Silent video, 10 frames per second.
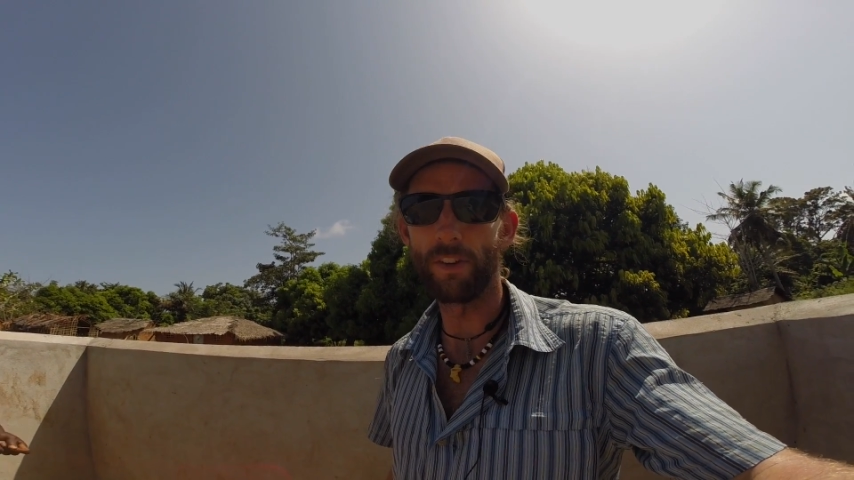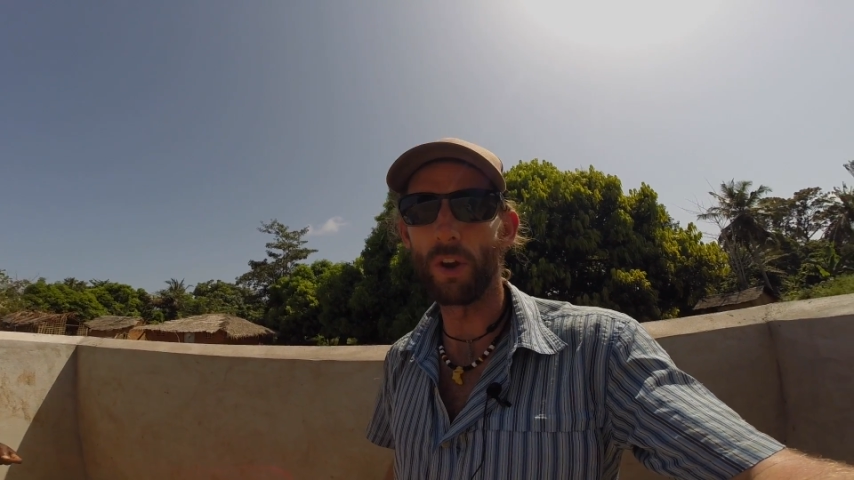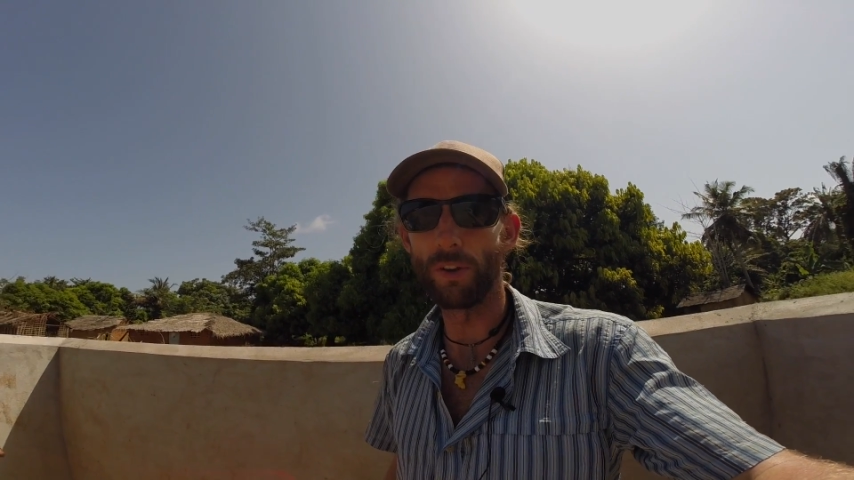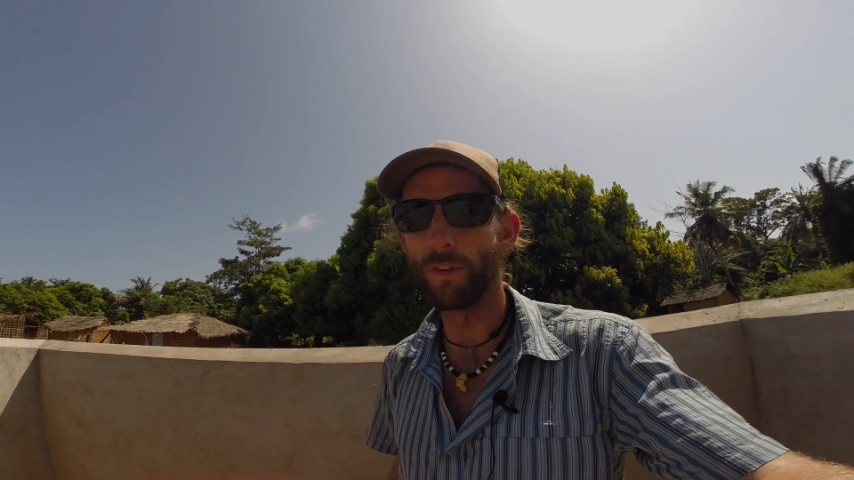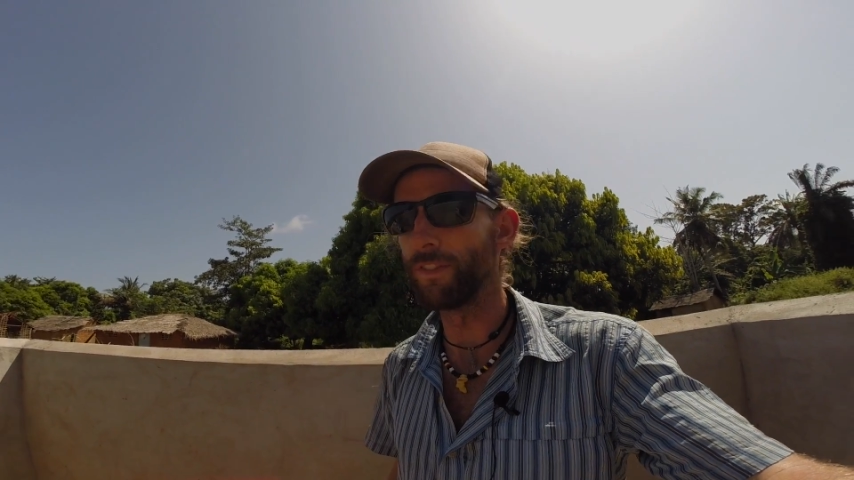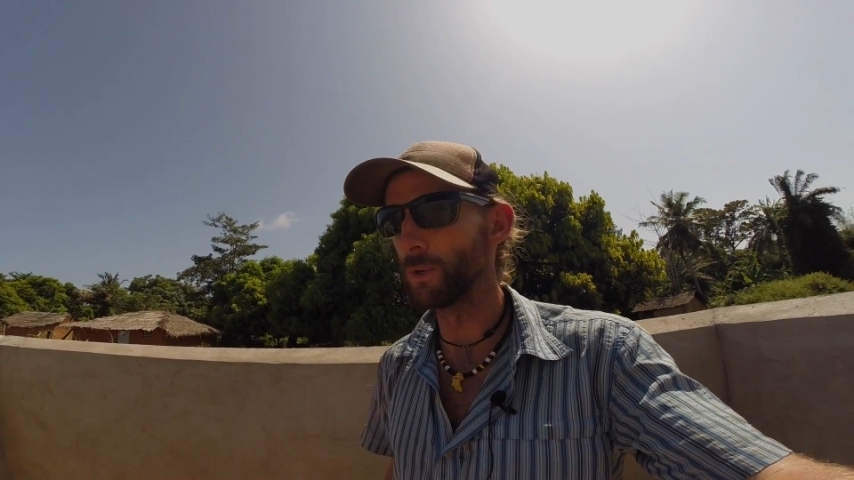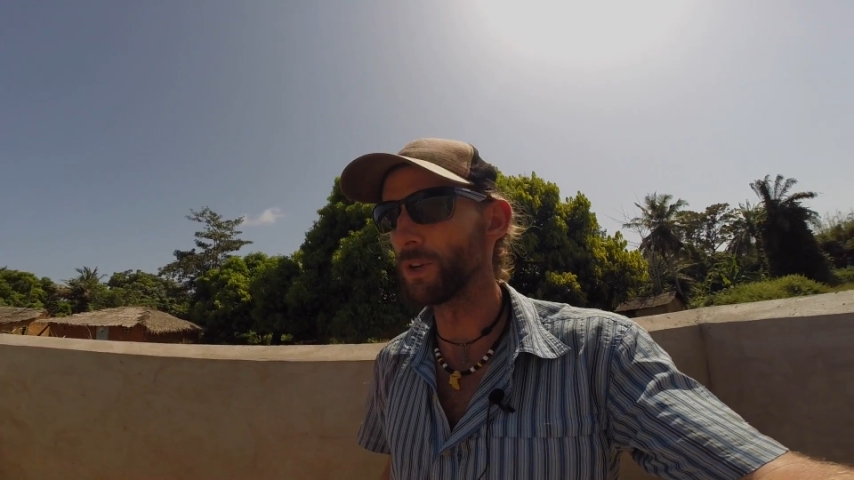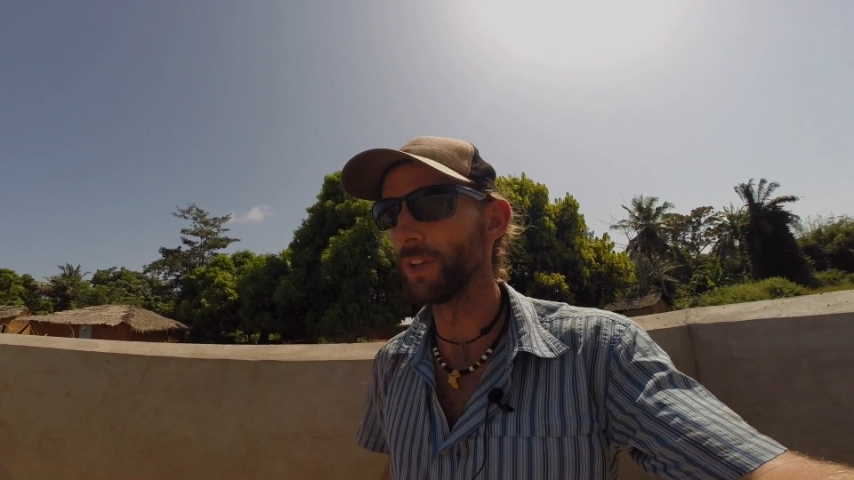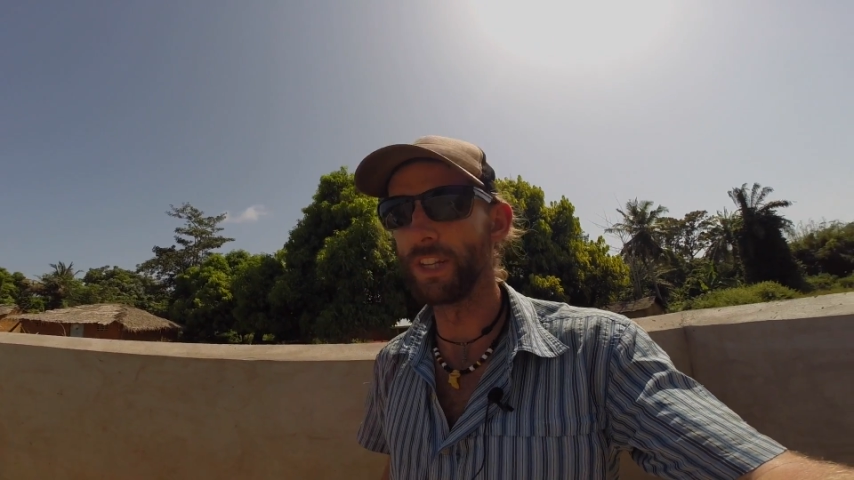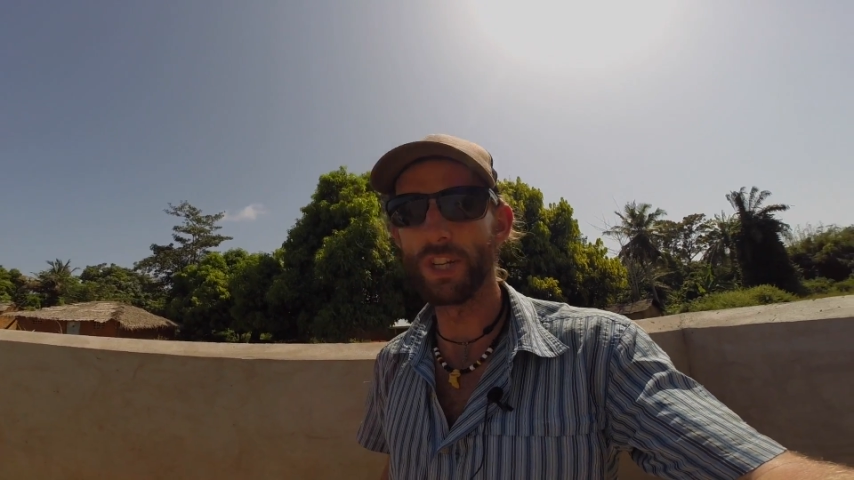I've got a good
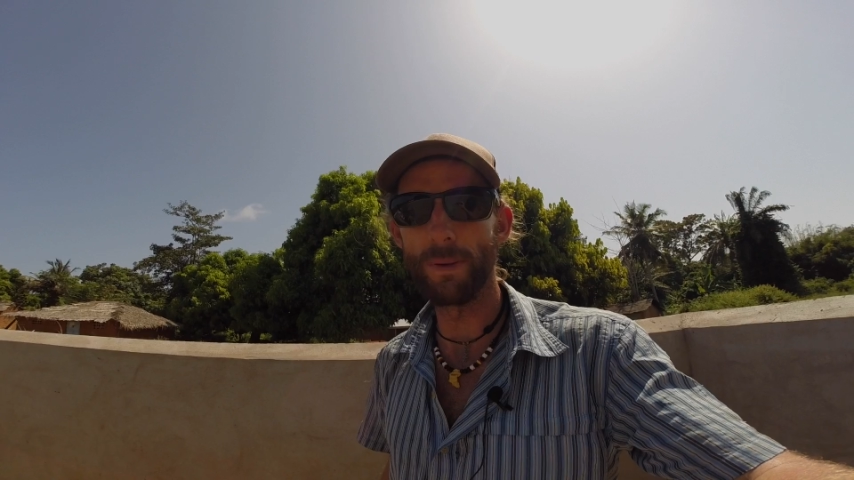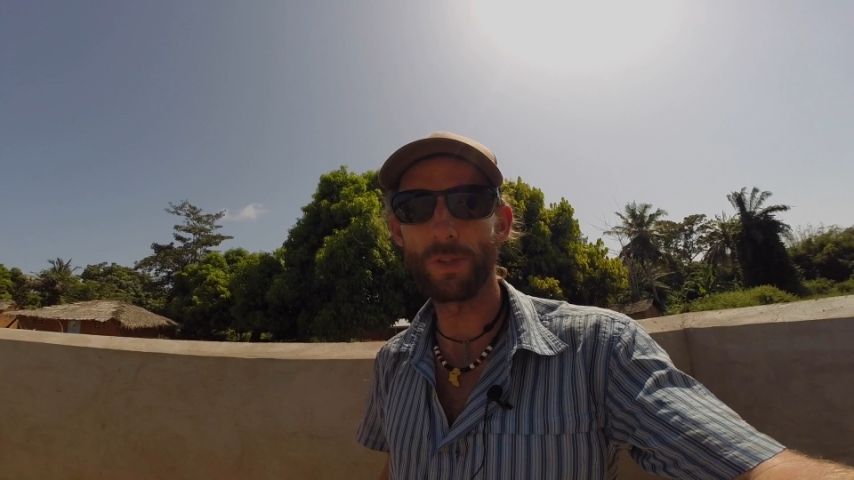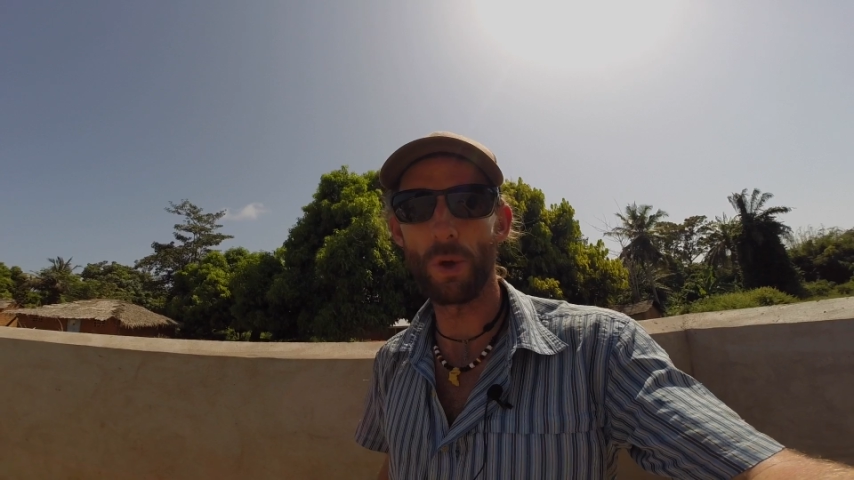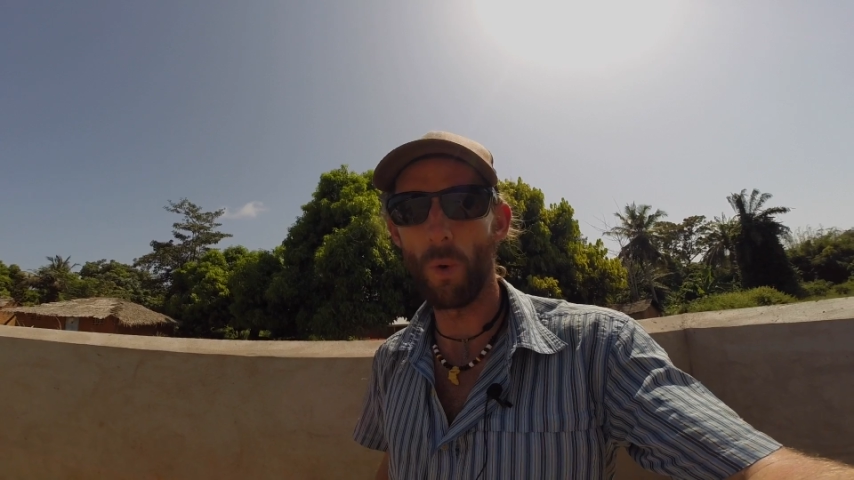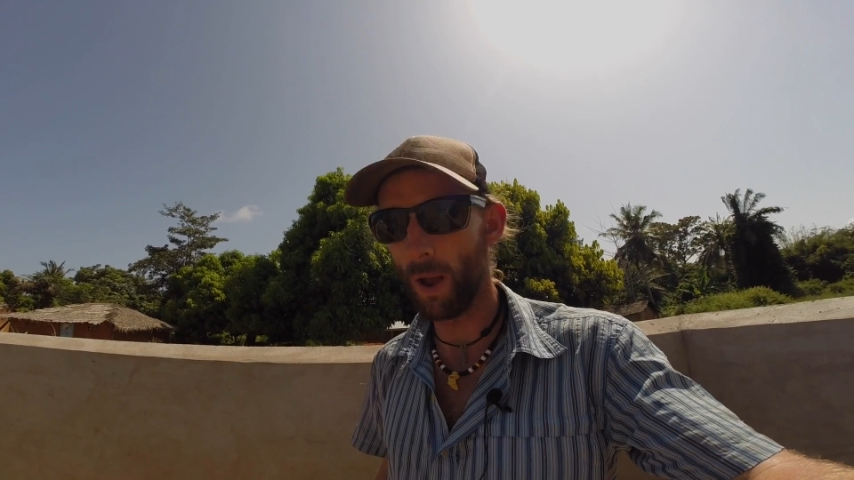filter in the Jeep, so